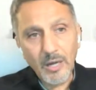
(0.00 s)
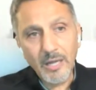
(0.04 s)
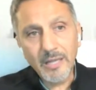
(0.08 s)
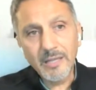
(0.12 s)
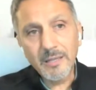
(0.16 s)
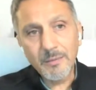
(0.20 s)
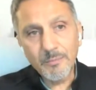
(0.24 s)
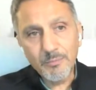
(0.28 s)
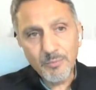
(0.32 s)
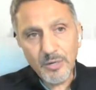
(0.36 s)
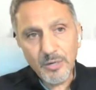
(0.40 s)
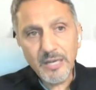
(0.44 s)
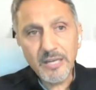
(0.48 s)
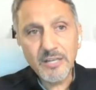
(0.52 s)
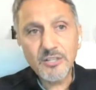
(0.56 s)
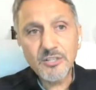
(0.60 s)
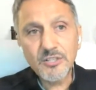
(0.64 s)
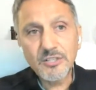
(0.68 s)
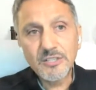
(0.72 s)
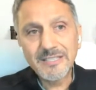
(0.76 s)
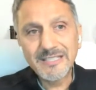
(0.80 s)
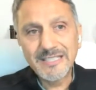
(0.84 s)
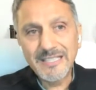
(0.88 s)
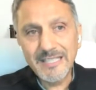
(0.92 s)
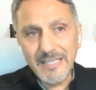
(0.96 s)
while the
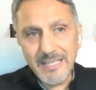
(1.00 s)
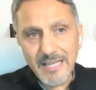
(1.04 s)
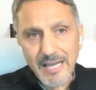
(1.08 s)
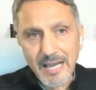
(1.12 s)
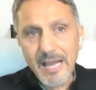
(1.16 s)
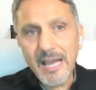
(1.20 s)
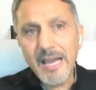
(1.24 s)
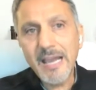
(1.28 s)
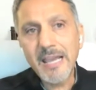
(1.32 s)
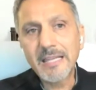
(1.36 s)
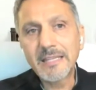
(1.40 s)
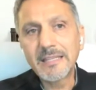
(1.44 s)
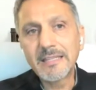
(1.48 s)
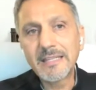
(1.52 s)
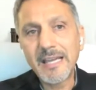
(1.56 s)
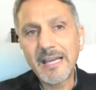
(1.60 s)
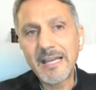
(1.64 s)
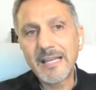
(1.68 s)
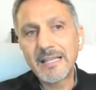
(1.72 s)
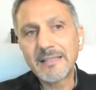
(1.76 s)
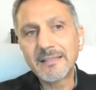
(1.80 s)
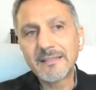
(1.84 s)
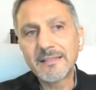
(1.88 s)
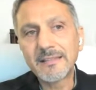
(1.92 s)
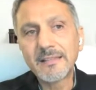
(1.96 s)
British
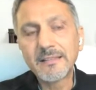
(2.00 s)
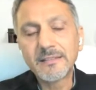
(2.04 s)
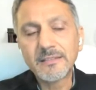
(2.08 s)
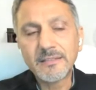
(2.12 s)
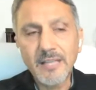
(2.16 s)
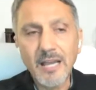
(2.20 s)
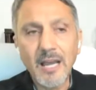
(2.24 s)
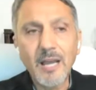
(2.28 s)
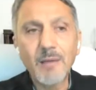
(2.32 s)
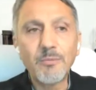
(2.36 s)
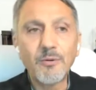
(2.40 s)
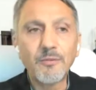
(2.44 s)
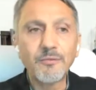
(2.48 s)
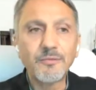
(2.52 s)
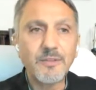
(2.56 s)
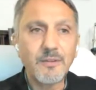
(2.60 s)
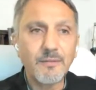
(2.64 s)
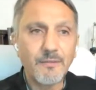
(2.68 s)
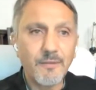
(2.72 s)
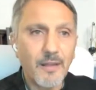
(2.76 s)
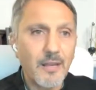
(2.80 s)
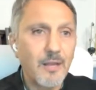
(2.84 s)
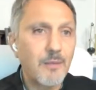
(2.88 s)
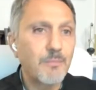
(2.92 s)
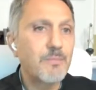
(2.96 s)
denied that type
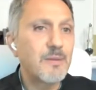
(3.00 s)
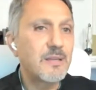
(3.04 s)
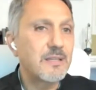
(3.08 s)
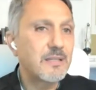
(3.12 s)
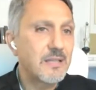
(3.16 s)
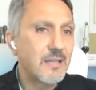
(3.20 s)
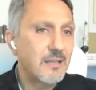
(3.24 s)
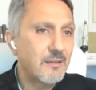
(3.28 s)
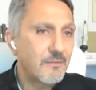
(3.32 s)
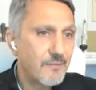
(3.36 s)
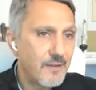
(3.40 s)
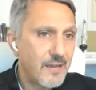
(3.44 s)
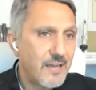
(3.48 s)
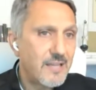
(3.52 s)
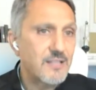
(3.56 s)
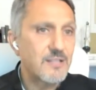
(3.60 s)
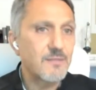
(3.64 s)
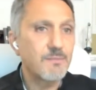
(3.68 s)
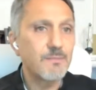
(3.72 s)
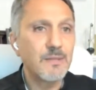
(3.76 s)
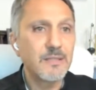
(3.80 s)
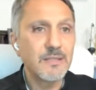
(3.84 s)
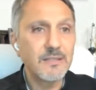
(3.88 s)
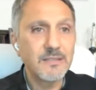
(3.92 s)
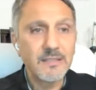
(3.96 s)
of development,
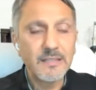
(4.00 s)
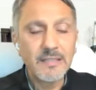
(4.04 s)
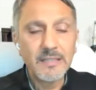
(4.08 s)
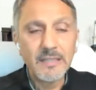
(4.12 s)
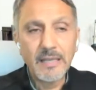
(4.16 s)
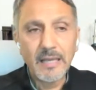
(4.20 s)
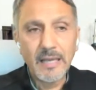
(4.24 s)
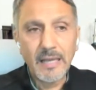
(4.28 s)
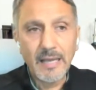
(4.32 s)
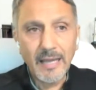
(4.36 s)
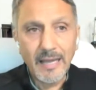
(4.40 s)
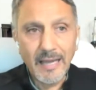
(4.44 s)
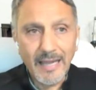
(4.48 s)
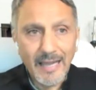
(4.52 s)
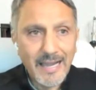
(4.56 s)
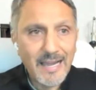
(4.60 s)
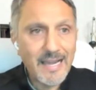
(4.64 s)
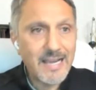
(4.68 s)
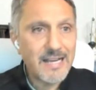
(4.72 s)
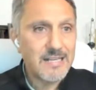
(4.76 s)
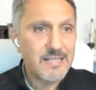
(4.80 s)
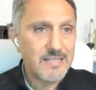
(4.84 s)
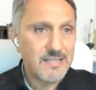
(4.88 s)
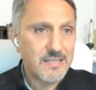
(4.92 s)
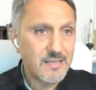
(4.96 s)
advancement,
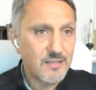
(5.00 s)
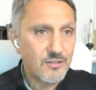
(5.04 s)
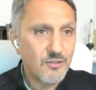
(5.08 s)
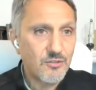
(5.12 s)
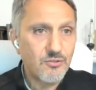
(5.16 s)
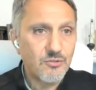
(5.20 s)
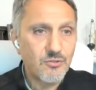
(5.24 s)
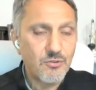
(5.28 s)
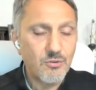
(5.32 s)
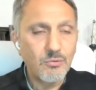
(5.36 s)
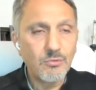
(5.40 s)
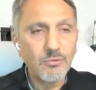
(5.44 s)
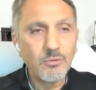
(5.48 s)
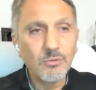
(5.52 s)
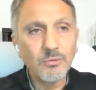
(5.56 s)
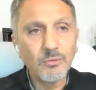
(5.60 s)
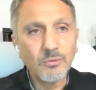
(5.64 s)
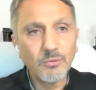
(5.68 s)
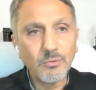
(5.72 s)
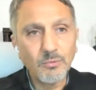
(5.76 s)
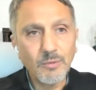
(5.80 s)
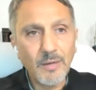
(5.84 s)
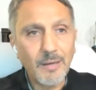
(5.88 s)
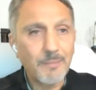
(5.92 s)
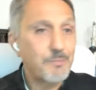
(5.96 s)
access
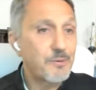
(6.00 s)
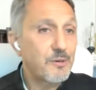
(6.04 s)
to